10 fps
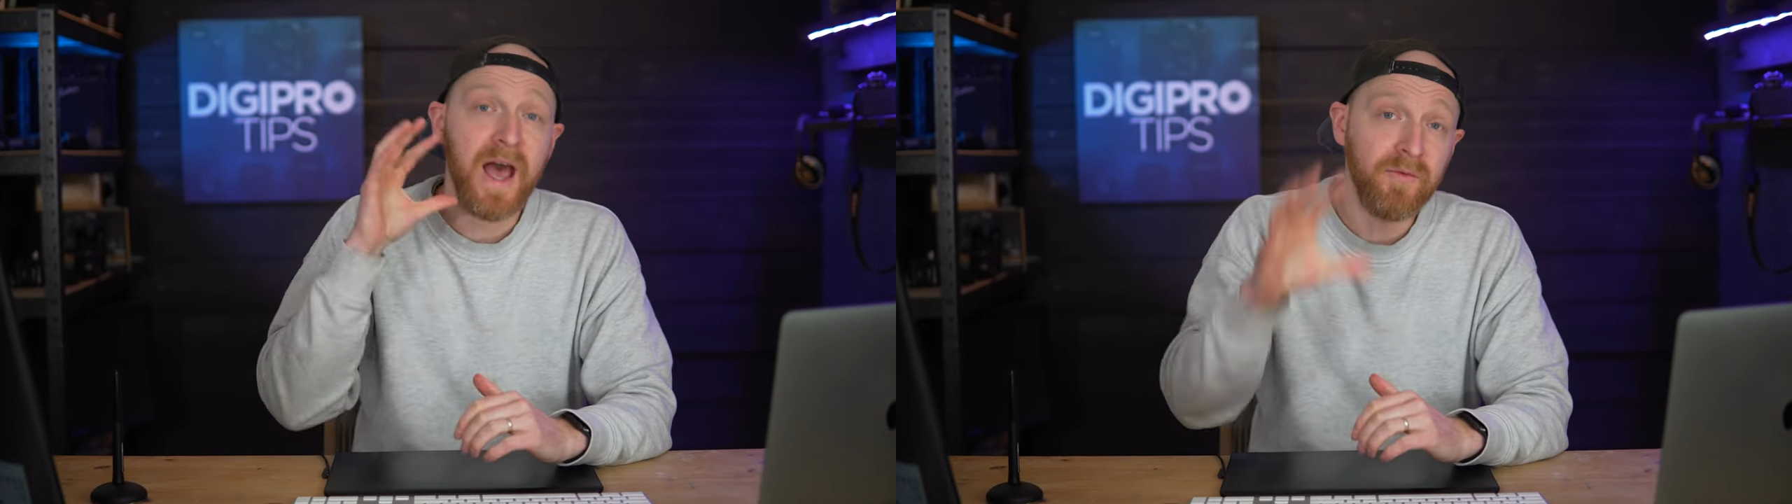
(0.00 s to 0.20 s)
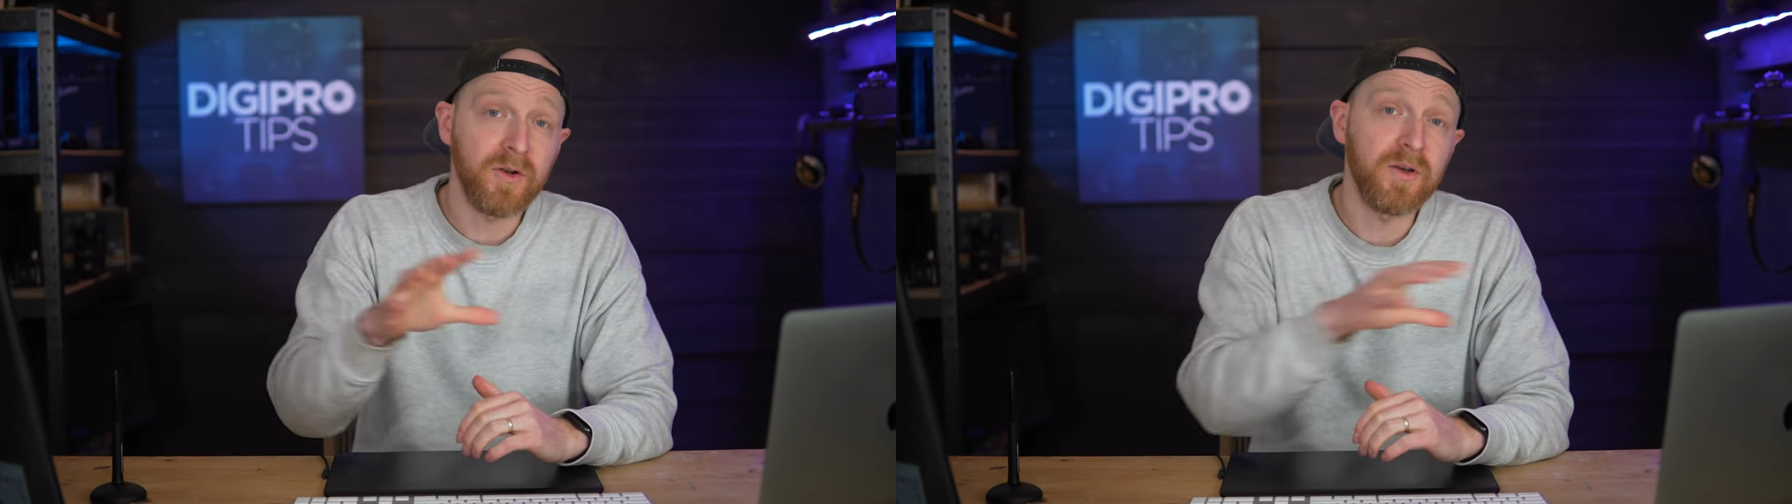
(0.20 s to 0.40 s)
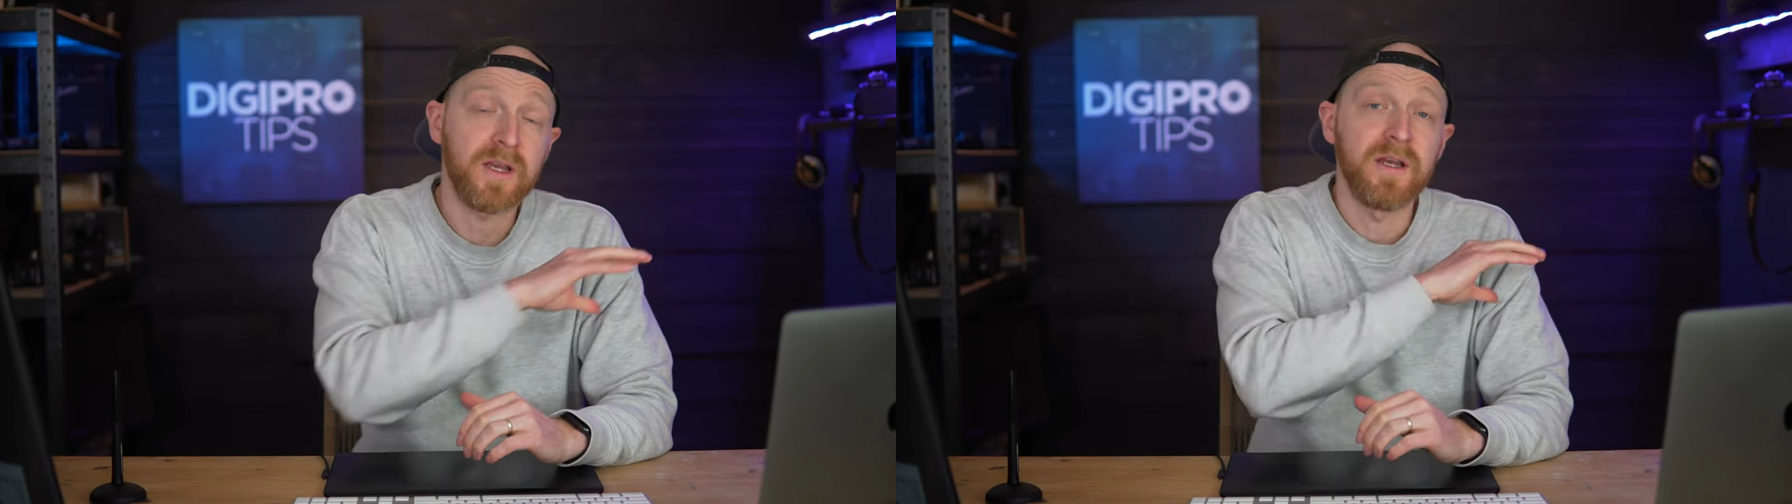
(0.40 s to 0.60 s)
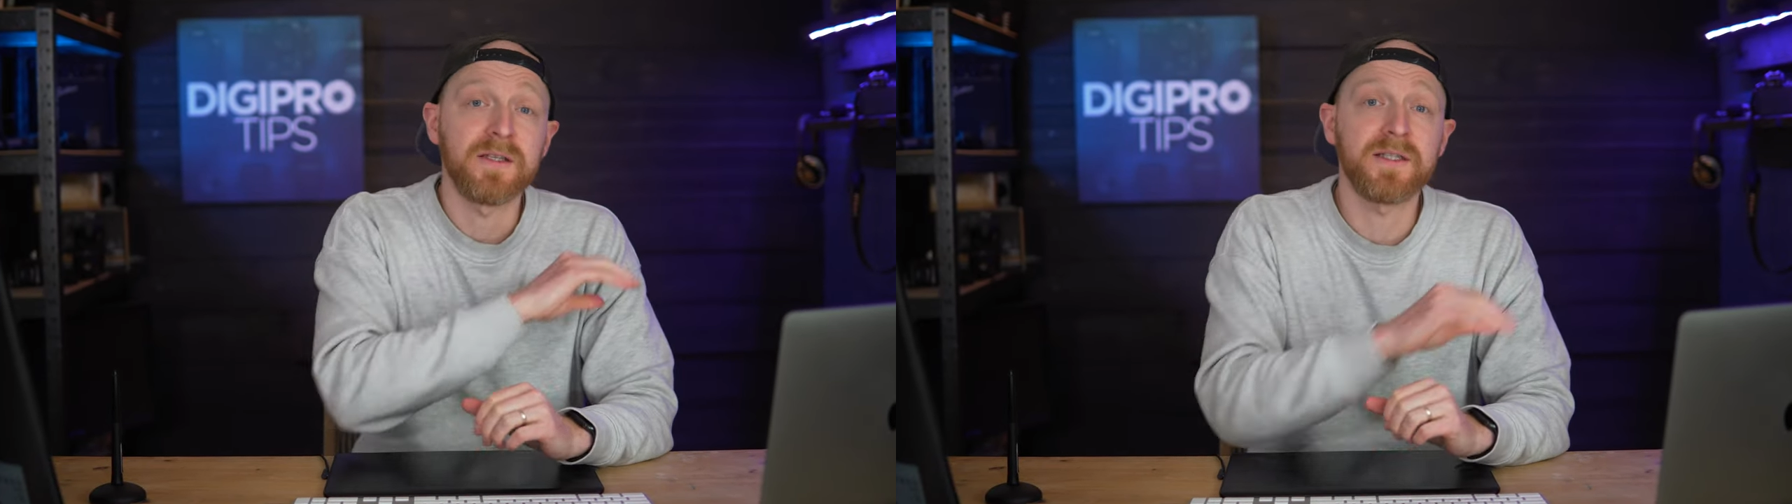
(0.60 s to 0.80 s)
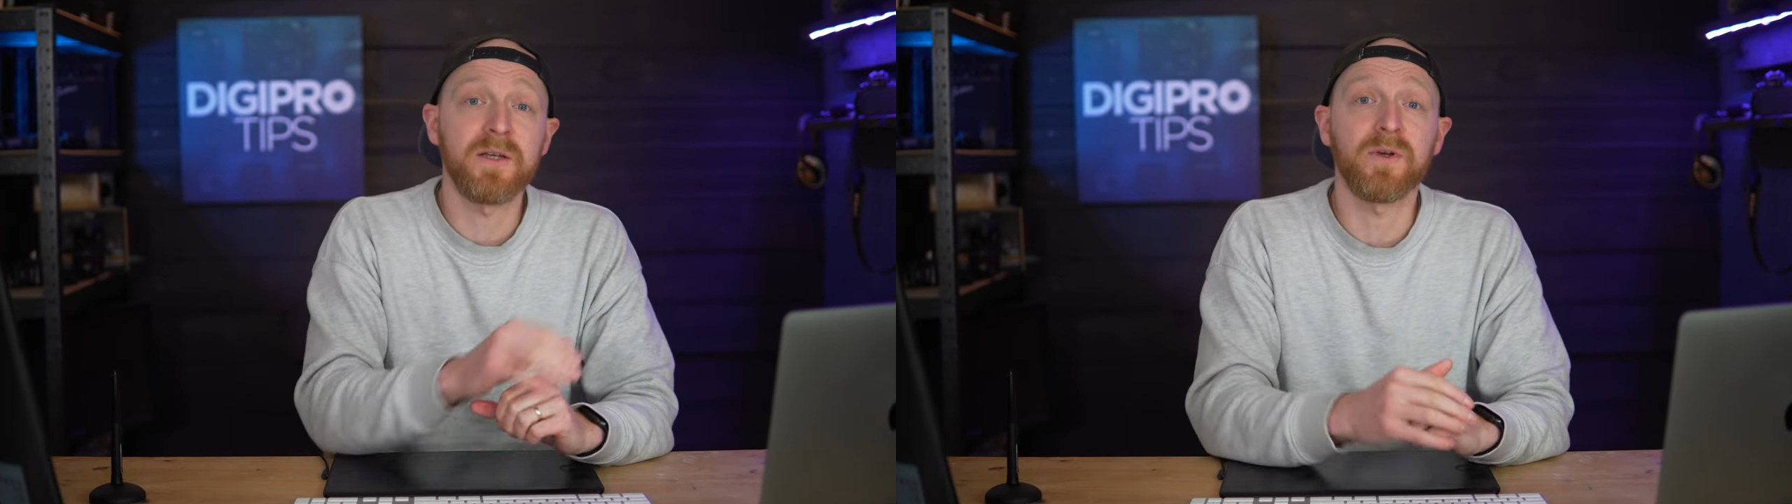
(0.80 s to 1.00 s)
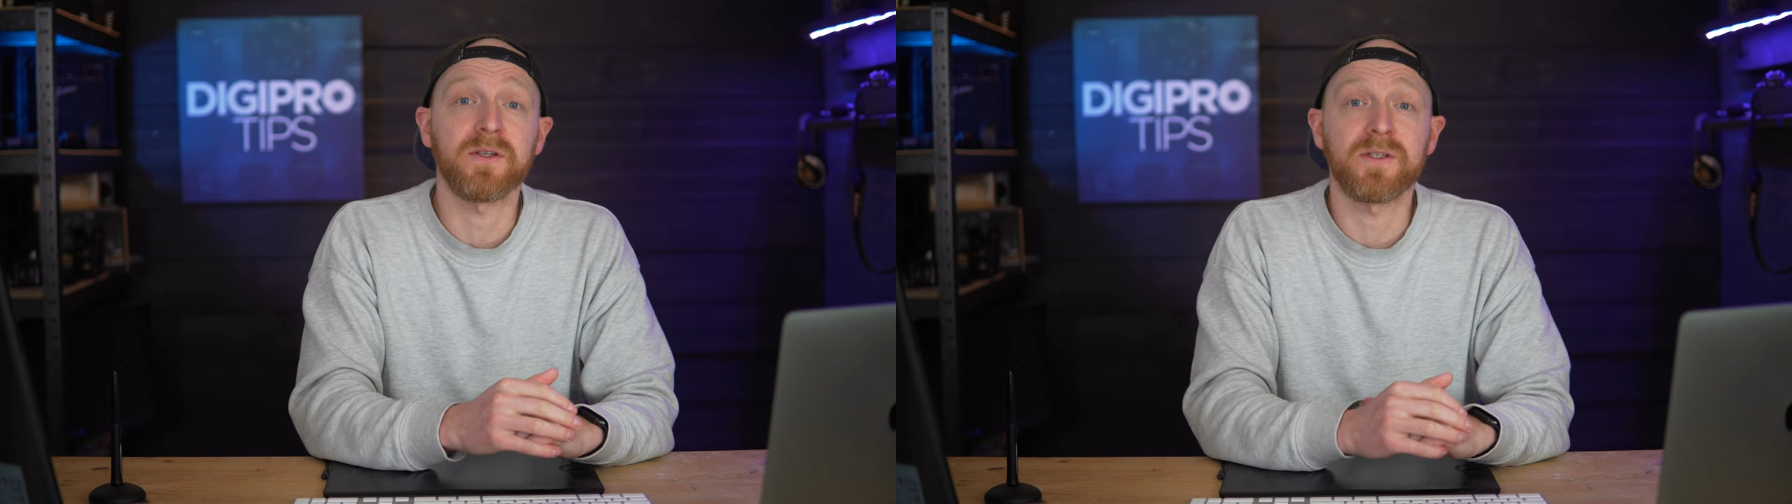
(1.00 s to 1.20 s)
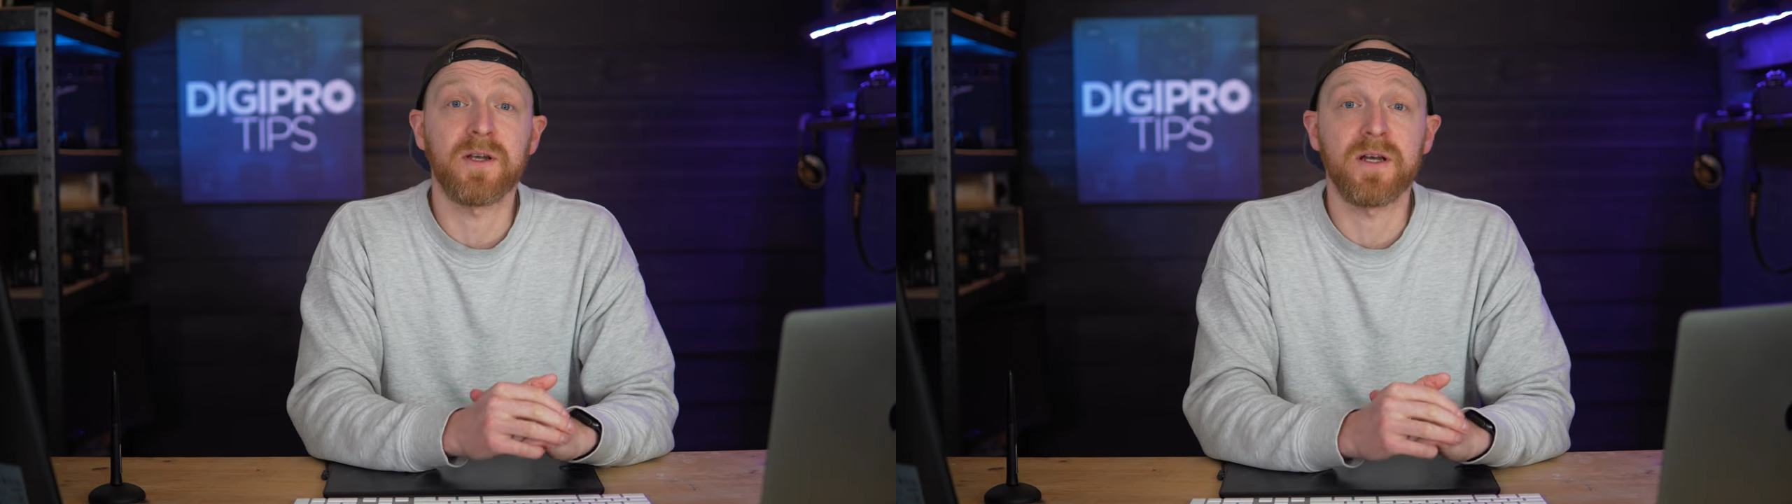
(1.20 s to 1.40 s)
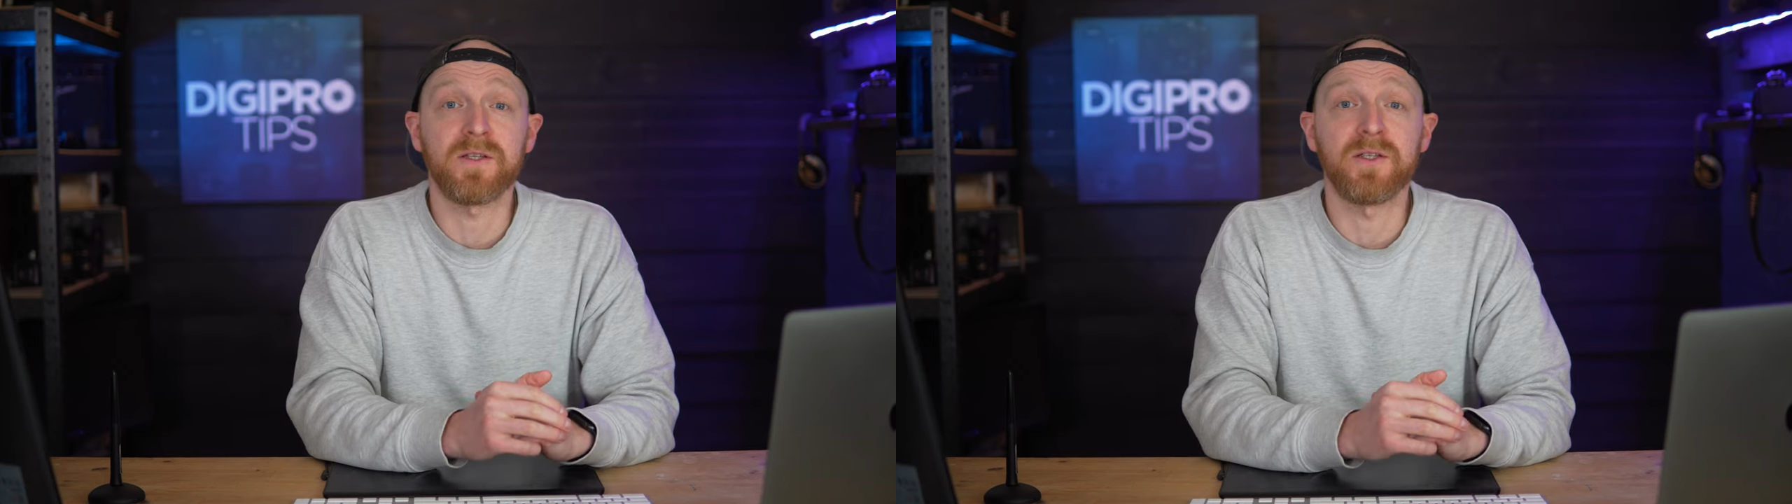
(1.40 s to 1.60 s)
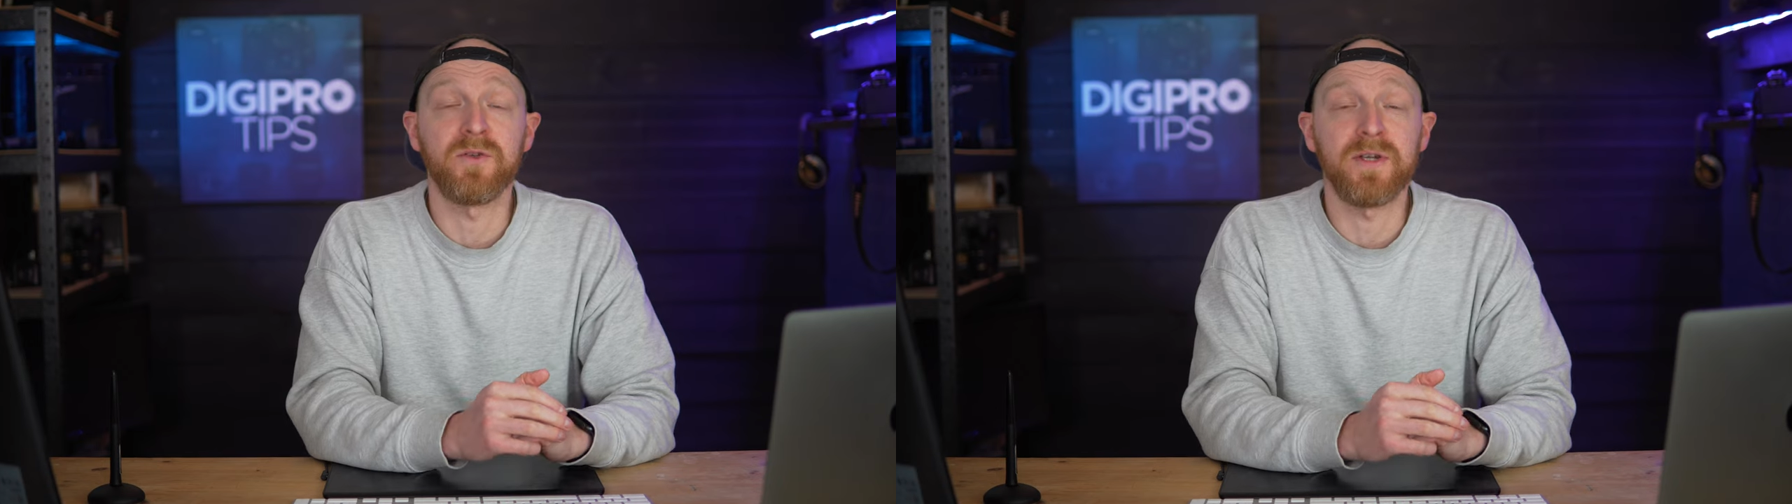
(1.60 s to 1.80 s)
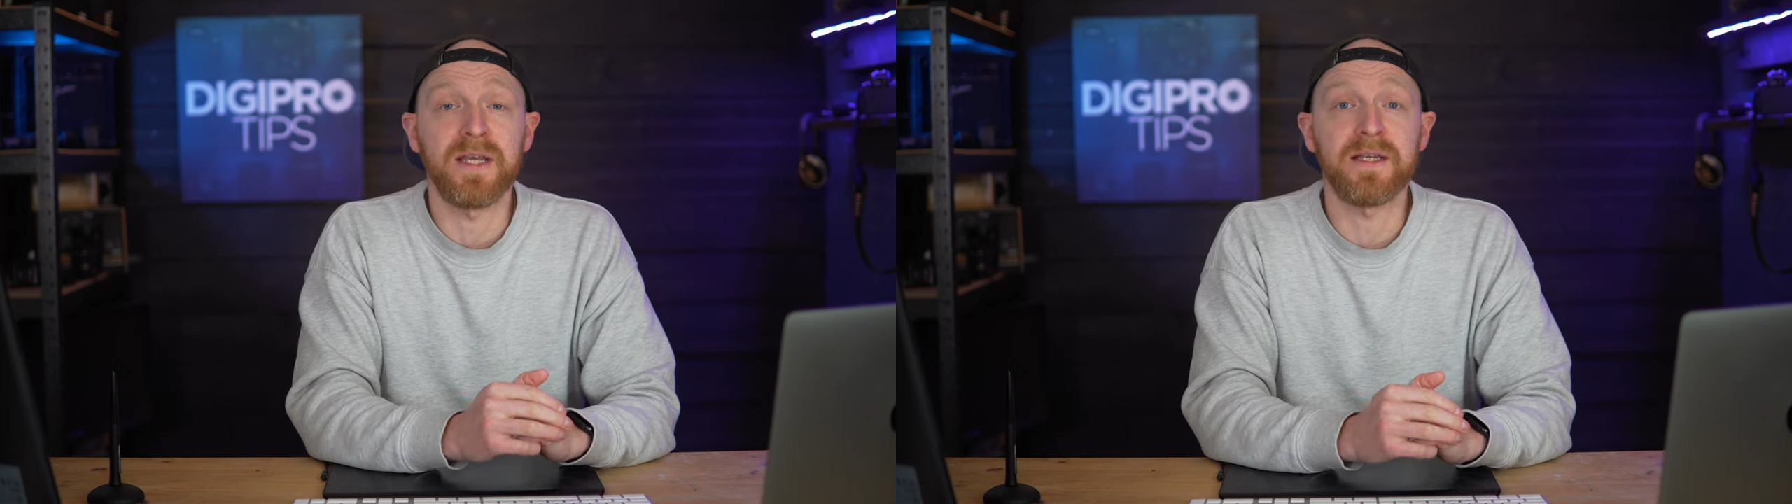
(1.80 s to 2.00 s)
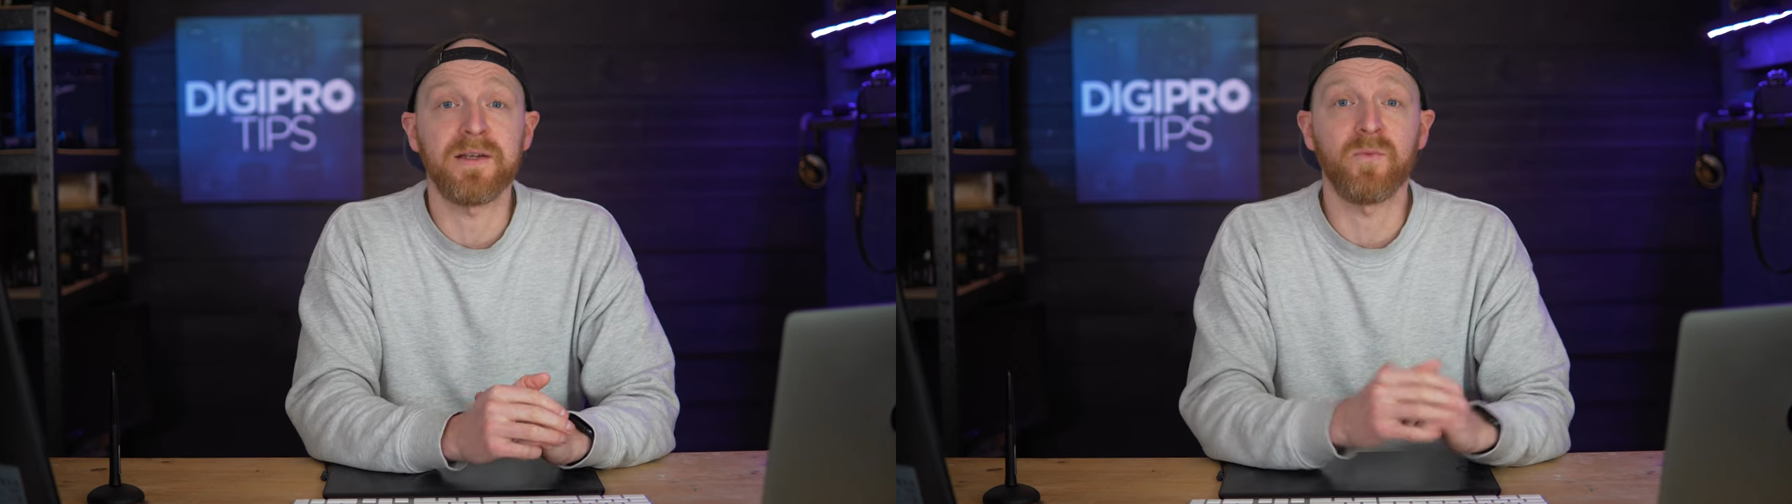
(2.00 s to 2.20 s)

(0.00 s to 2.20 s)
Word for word: have a look, see what size you need,